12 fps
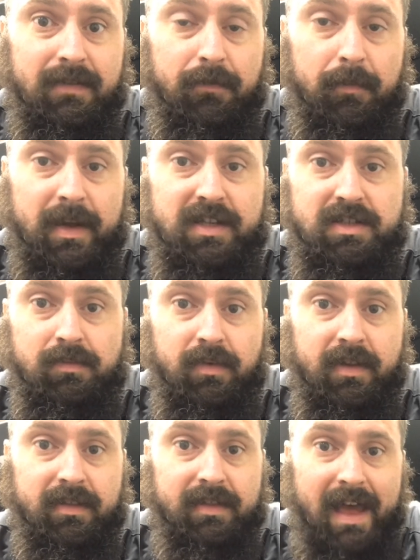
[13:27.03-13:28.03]
information
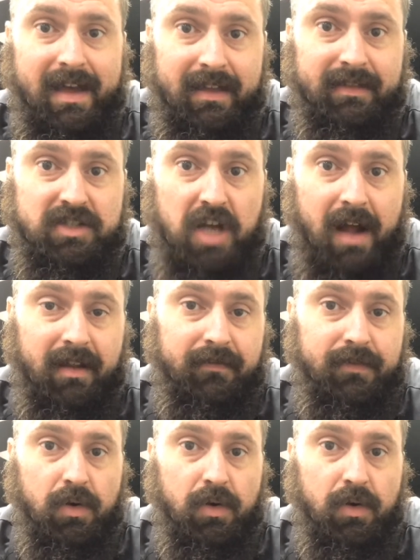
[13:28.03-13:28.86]
with that child of